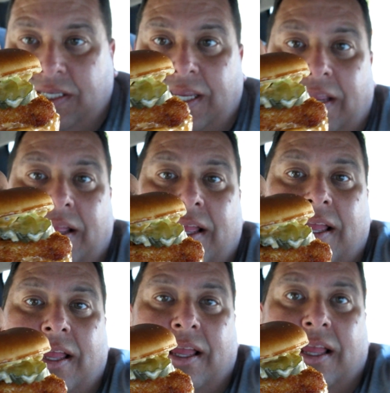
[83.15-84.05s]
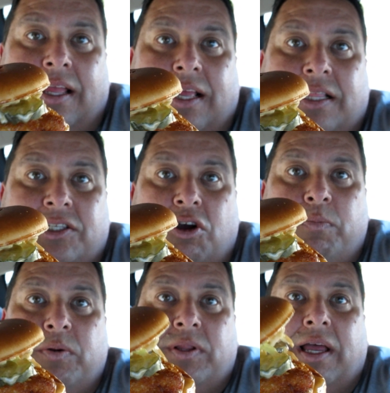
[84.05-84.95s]
me see. Get this
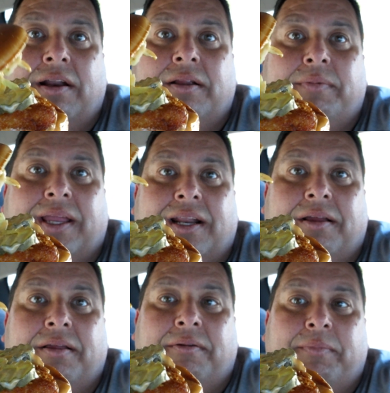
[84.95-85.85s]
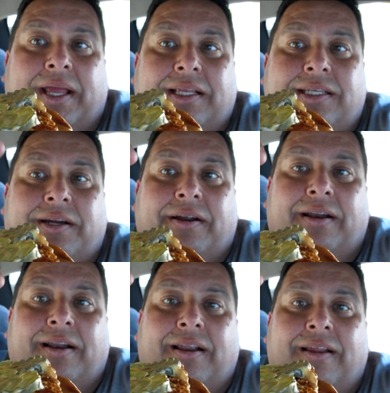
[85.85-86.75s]
open without it making a mess
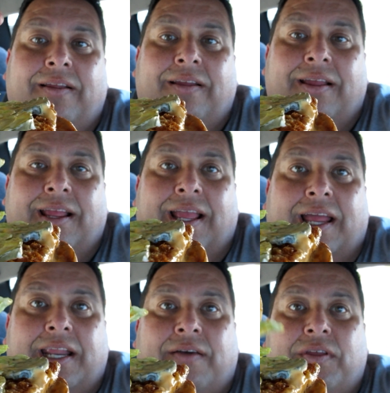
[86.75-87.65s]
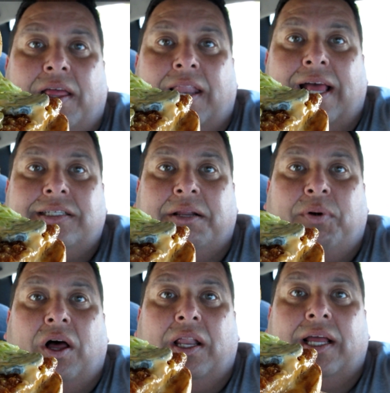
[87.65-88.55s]
here. And you have the Alaskan
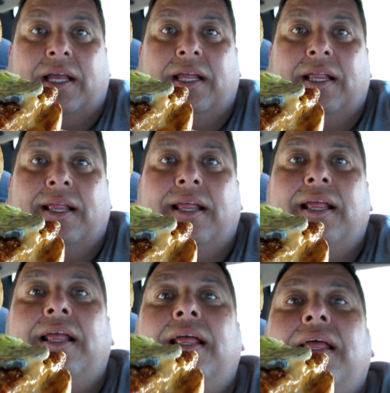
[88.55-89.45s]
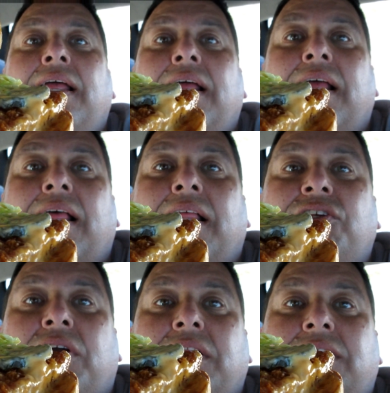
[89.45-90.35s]
pollock.
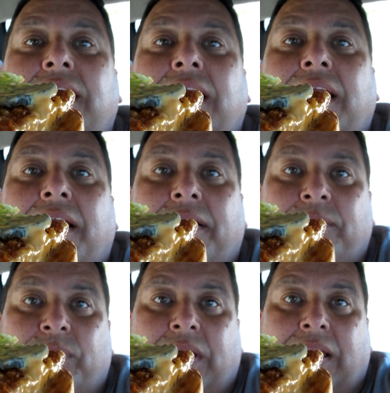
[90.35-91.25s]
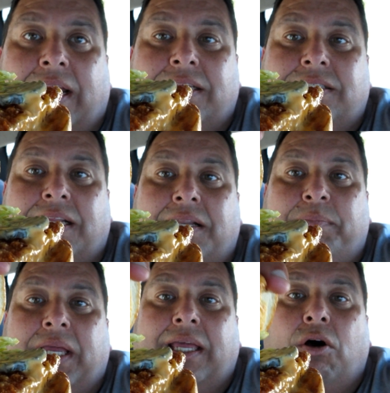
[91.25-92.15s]
As you can see, the lettuce and
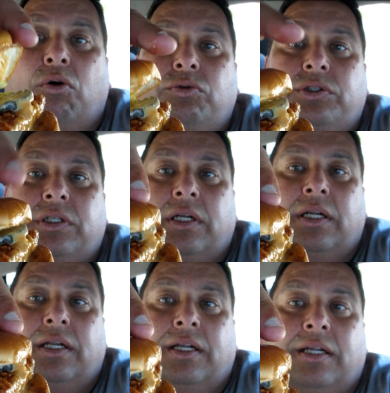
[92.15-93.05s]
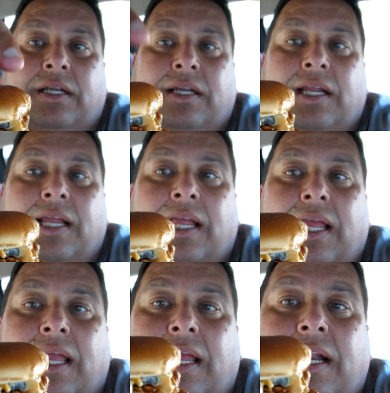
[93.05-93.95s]
the pickles
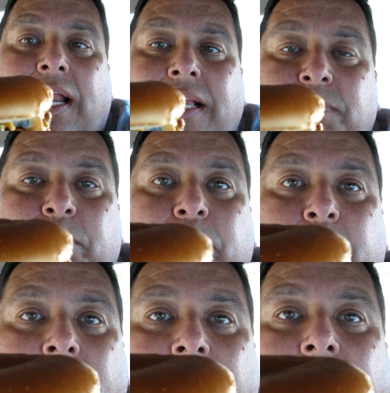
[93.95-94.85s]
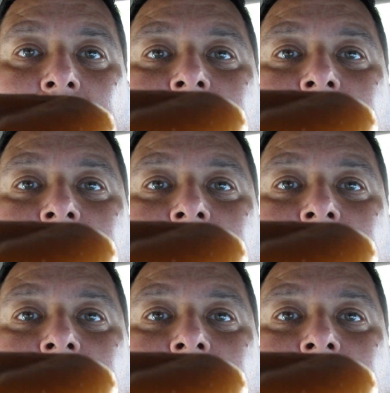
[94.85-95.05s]
and a nice bun,